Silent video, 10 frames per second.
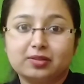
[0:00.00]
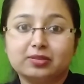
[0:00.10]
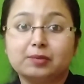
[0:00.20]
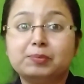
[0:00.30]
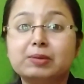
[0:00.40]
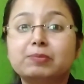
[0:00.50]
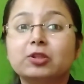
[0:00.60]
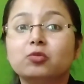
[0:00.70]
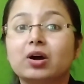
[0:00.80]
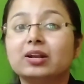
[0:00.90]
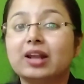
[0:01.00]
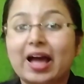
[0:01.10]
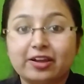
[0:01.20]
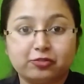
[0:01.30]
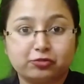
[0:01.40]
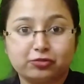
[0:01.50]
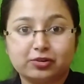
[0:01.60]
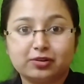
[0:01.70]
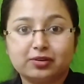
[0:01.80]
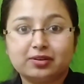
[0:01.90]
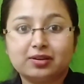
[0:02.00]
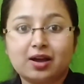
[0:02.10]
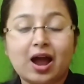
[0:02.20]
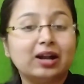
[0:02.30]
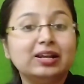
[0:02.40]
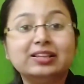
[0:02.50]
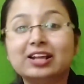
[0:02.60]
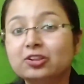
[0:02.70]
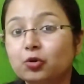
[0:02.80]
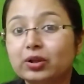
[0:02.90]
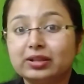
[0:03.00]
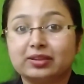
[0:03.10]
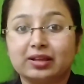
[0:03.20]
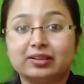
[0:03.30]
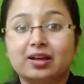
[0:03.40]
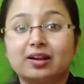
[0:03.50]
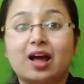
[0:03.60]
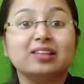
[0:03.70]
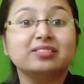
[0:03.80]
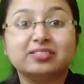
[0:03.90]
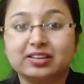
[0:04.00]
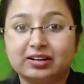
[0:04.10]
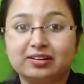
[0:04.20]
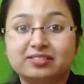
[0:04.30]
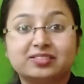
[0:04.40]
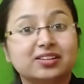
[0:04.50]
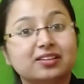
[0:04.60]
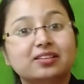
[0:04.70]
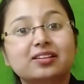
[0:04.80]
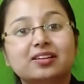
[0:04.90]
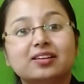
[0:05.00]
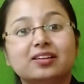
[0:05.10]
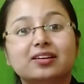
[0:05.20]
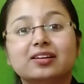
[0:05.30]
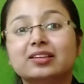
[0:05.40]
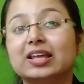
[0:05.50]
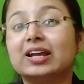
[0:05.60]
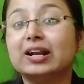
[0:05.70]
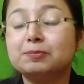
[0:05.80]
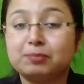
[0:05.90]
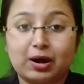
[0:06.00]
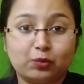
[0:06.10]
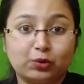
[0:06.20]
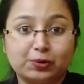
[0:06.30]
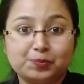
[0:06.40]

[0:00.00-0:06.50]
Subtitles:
The people who are naive, hardly they know anything, they are unskilled, still they get power.